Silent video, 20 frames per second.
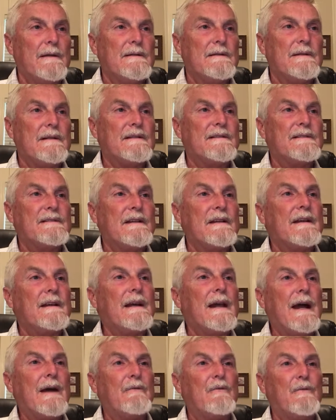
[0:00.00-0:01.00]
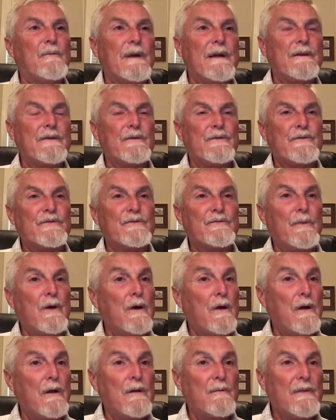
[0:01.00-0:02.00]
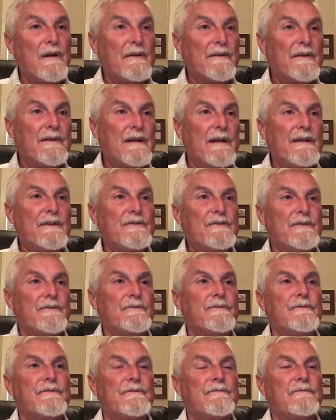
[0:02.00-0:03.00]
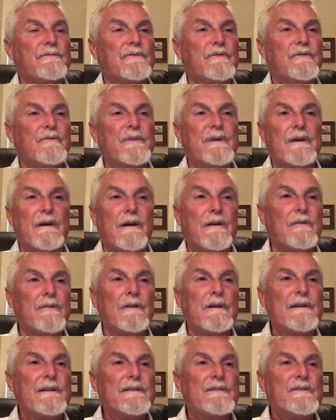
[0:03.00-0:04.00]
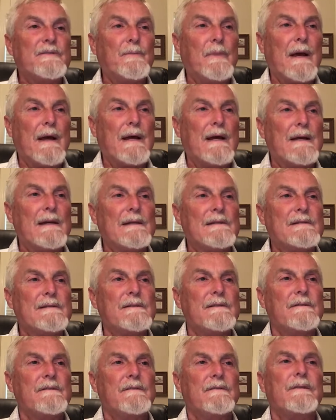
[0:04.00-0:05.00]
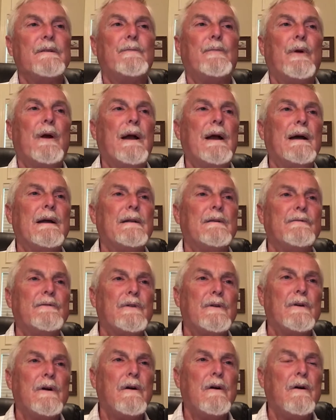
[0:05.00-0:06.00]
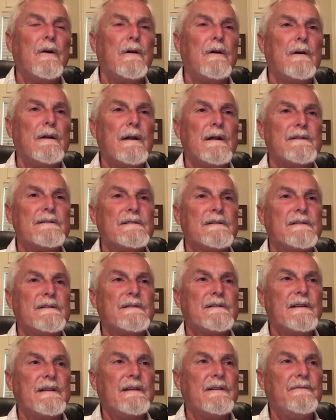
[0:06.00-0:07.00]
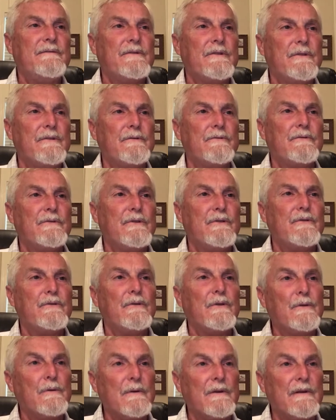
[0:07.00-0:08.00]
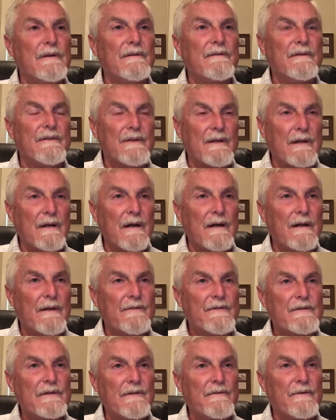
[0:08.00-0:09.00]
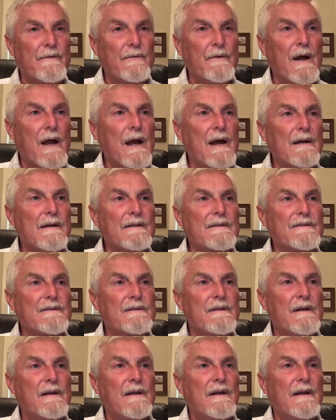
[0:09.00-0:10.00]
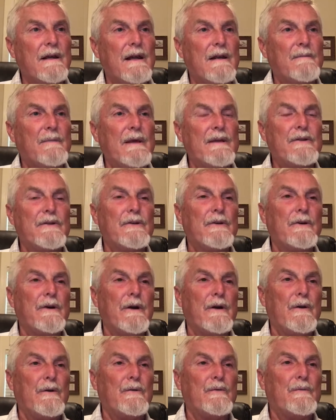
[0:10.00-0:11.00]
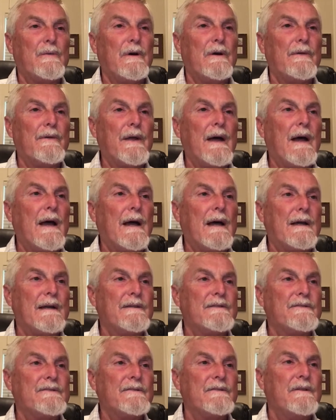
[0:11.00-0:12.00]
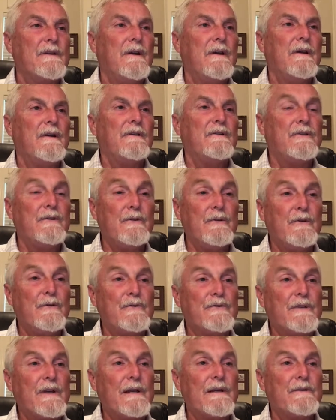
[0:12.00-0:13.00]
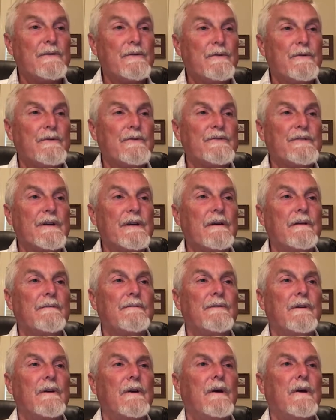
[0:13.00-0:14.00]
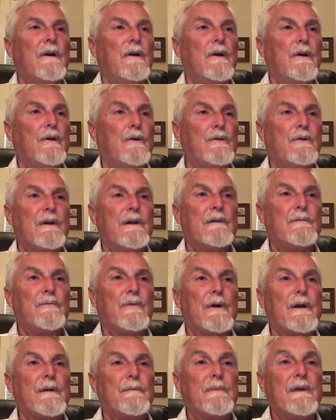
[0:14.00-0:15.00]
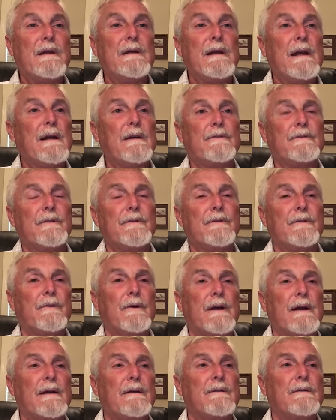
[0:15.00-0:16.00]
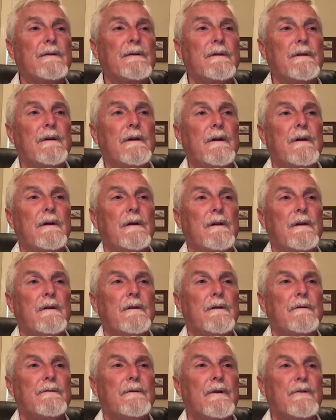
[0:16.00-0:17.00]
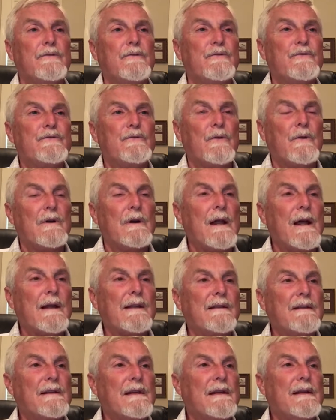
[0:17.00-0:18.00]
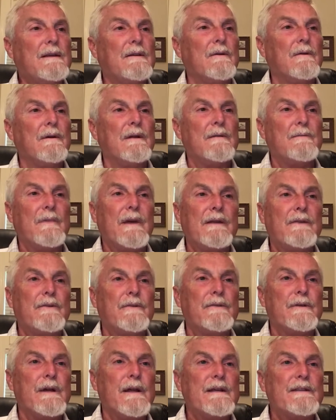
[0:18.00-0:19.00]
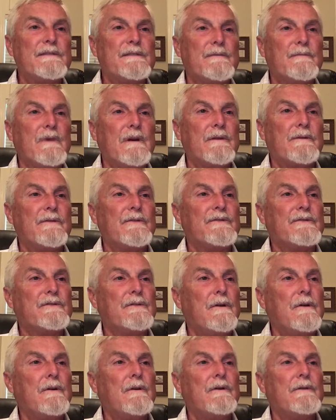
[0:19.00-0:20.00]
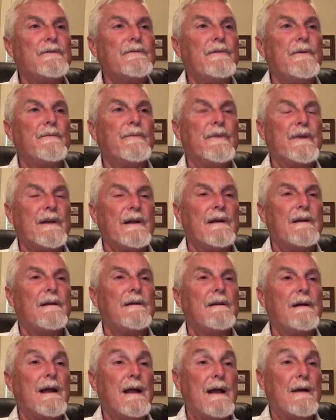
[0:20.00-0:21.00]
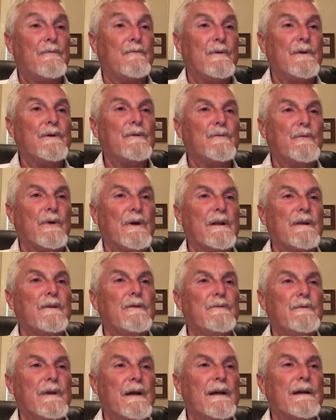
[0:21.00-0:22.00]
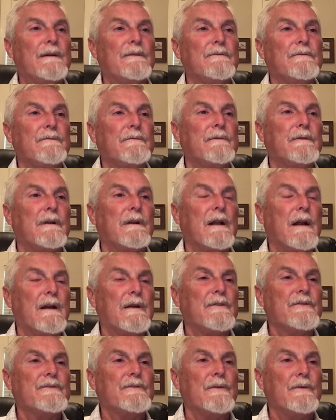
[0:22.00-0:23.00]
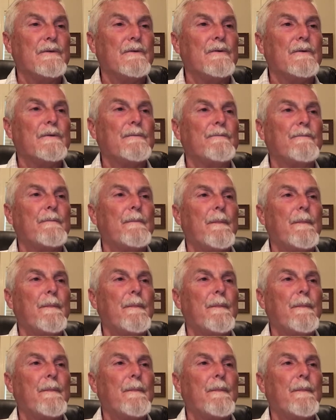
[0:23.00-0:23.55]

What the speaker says: It says, see, I will make you small among the nations. You will be utterly despised. The pride of your heart has deceived you, you who live in the clefts of the rocks and make your home on the heights. You who say to yourself, who can bring me down to the ground? Though you soar like the eagle and make your nest among the stars, from there I will bring you down, declares the Lord.